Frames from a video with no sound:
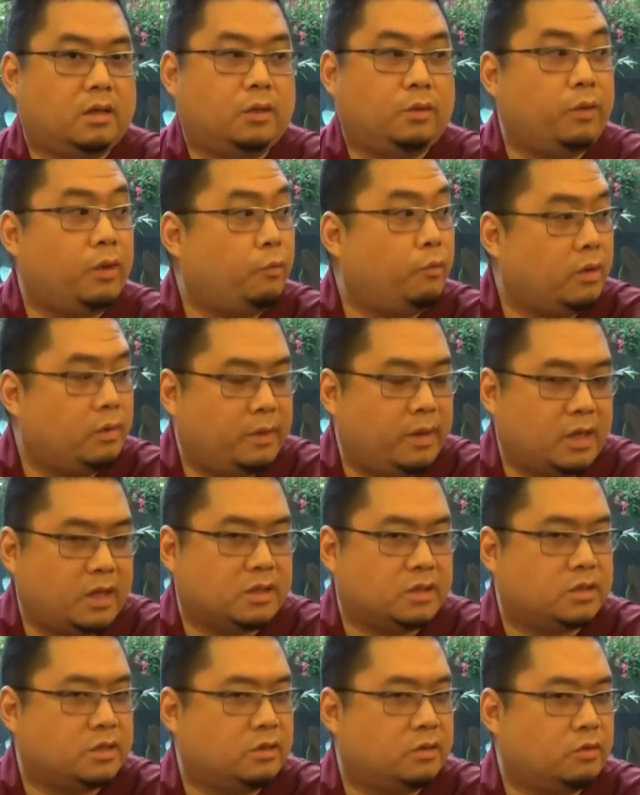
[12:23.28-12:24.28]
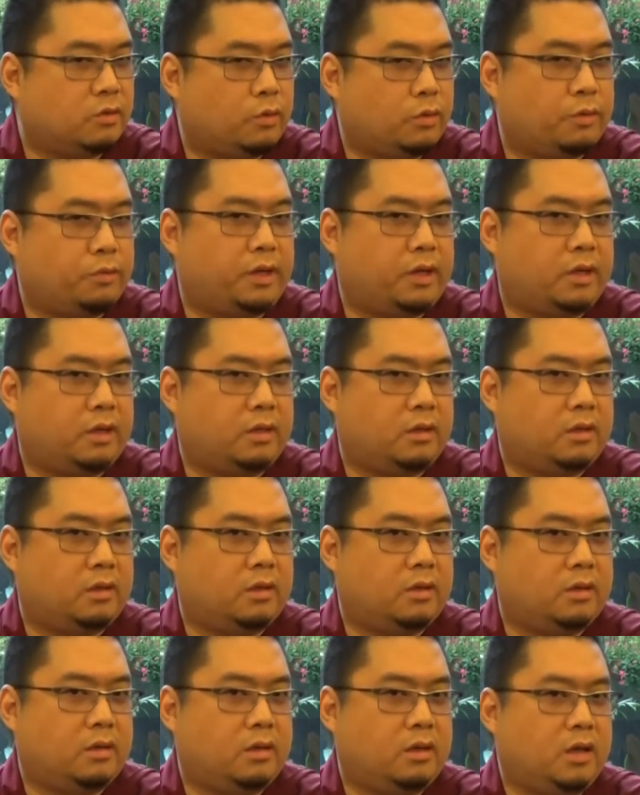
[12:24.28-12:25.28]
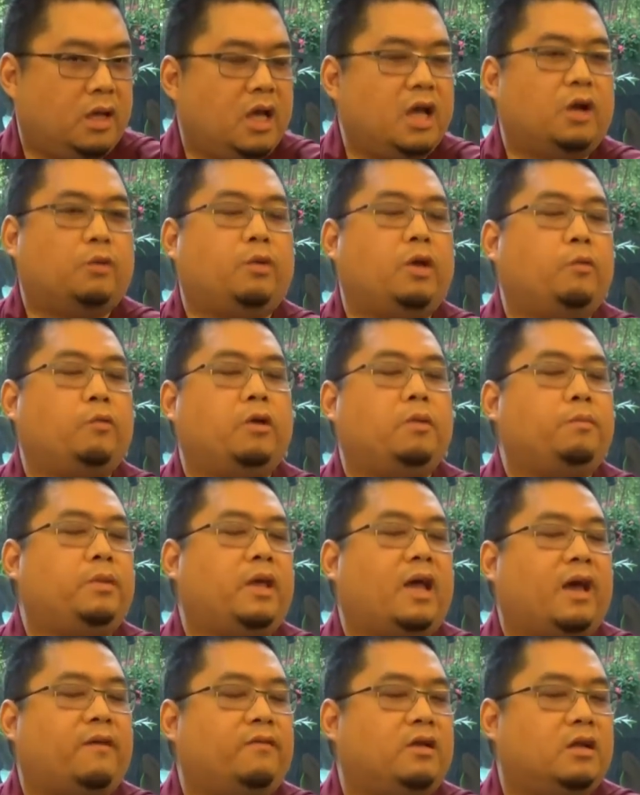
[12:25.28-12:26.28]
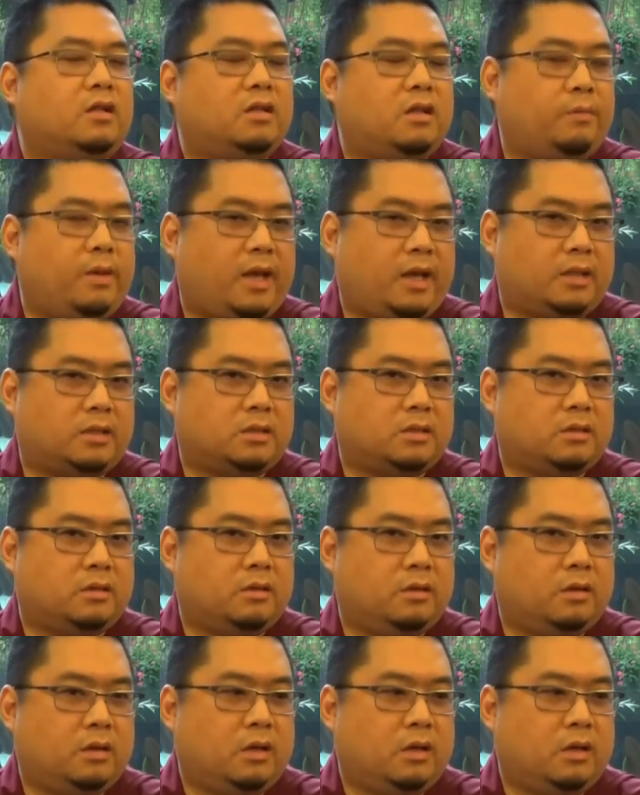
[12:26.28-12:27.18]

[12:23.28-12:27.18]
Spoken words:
We wouldn't be concerned or worried. We wouldn't be having a debate.